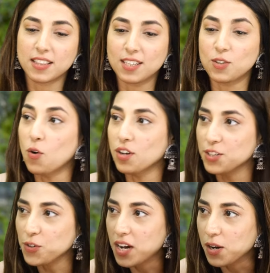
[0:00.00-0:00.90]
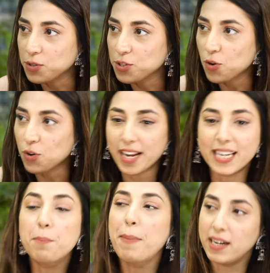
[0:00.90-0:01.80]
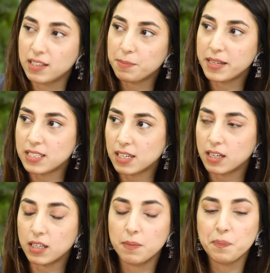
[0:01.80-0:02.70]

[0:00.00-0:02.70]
that dog in your house or any pet basically.